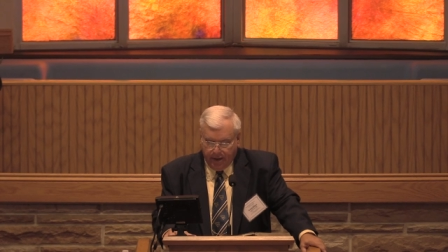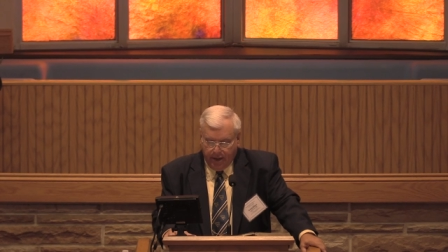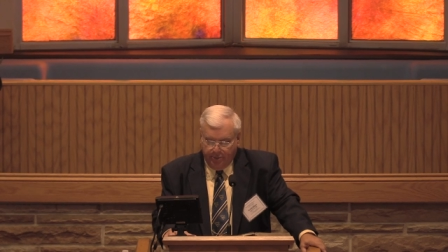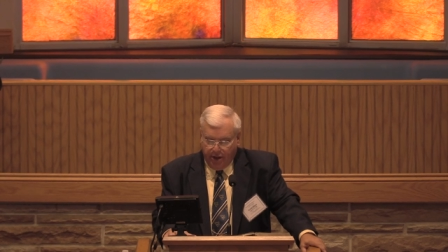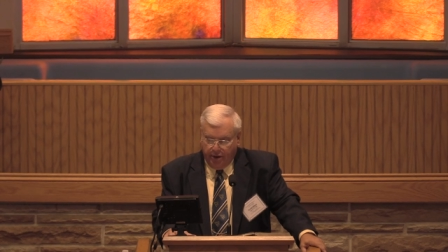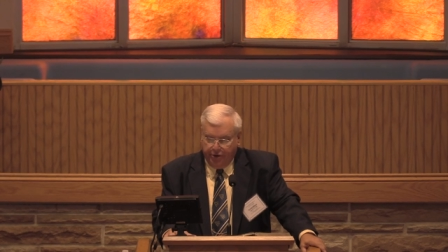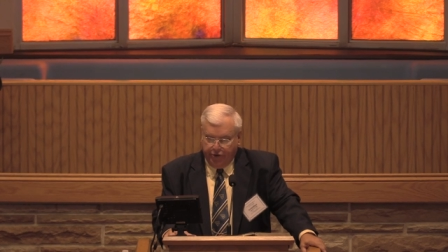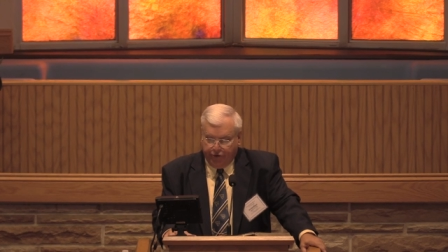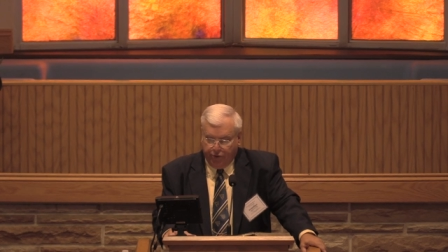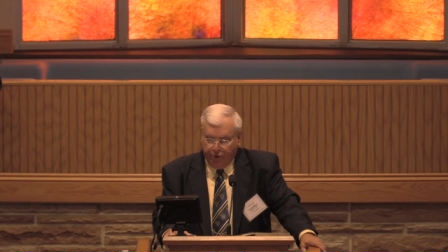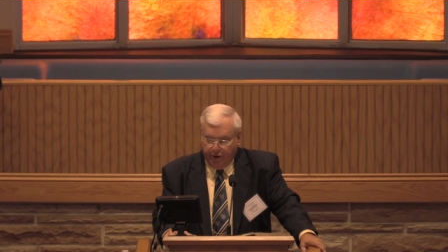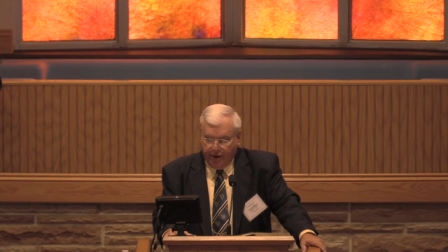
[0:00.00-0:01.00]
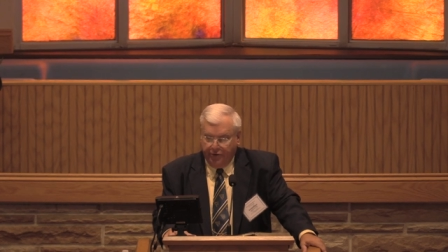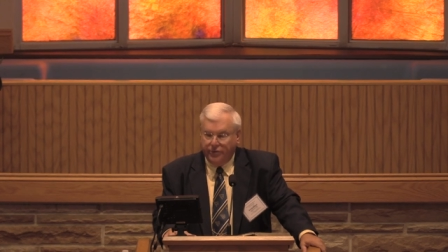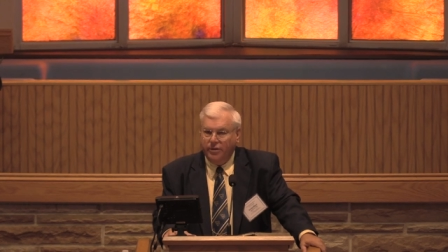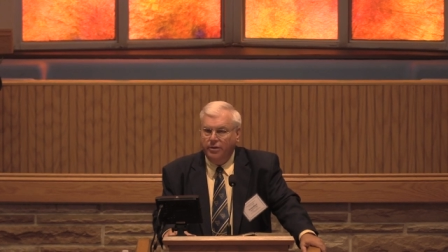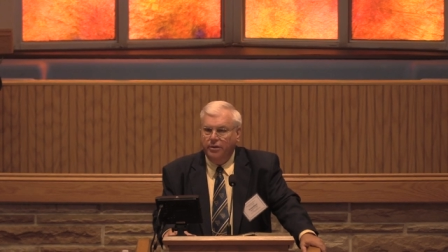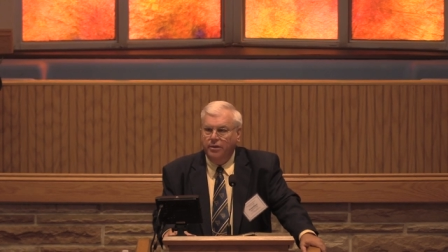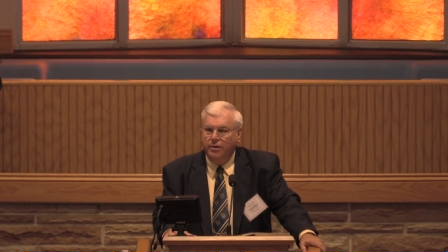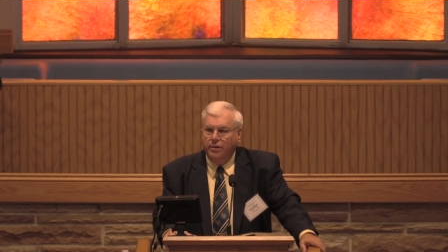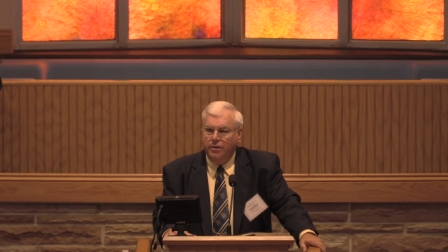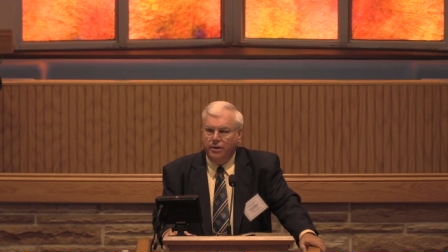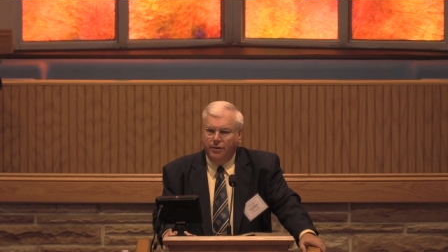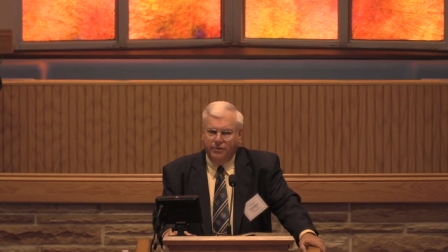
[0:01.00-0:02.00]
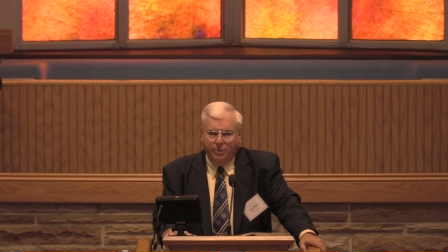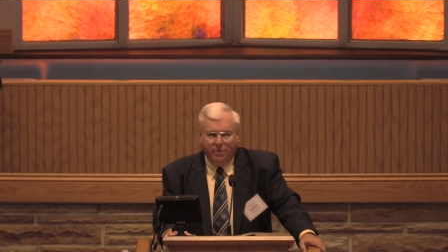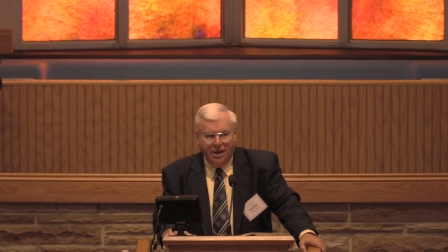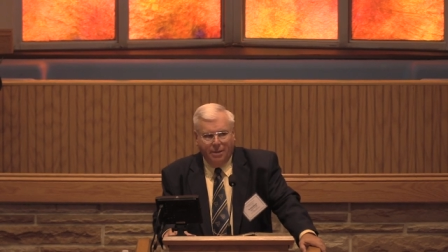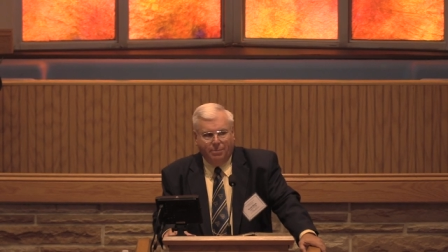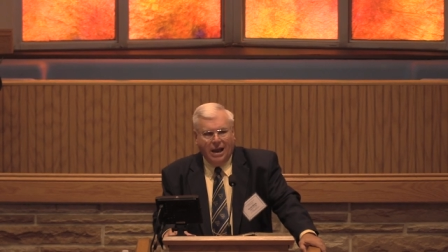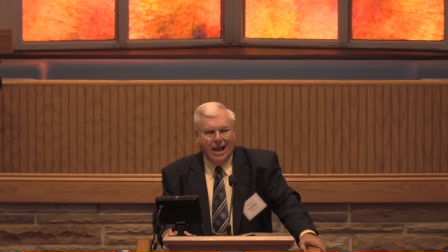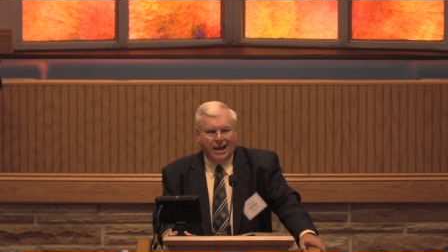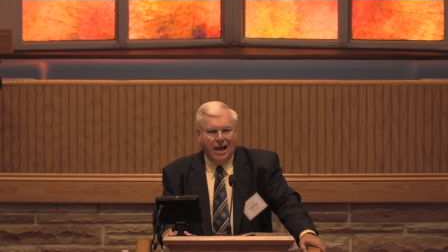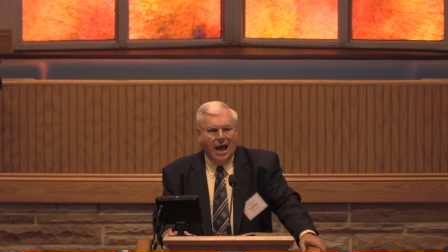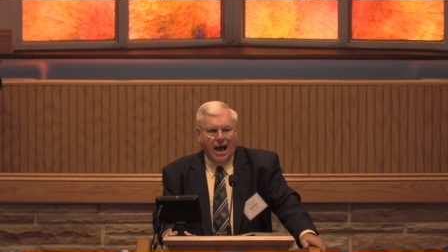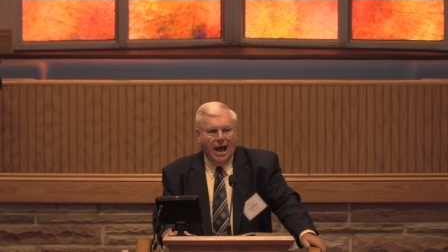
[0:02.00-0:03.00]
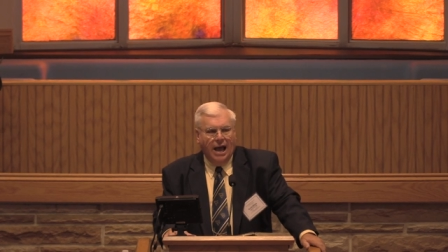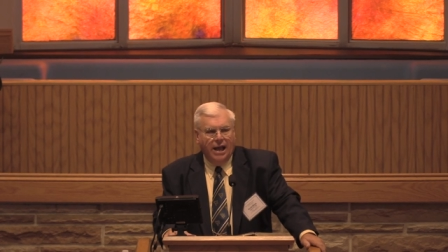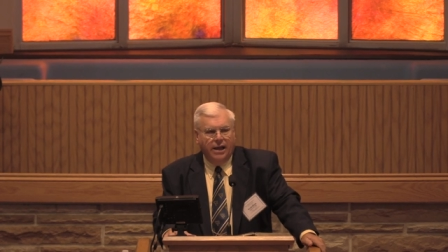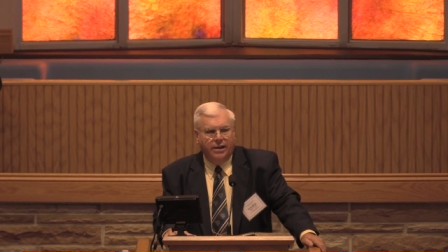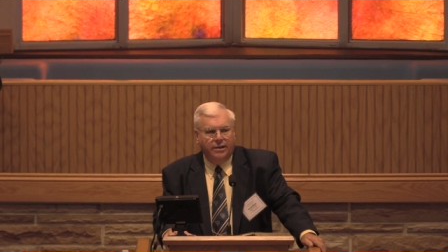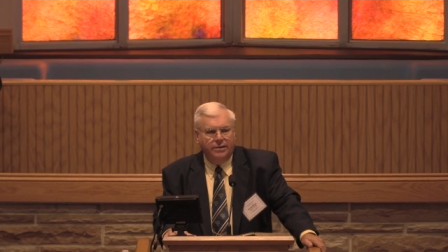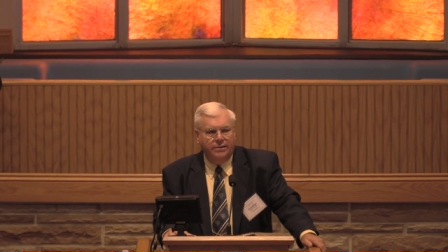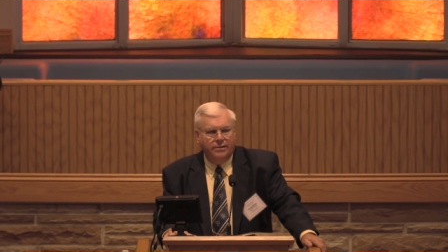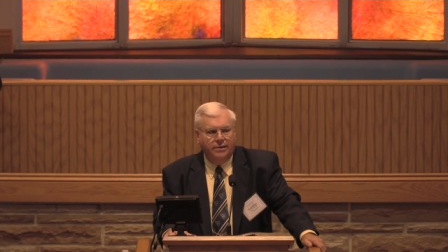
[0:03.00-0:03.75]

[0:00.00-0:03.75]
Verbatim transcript: can be understood as giving me a black eye,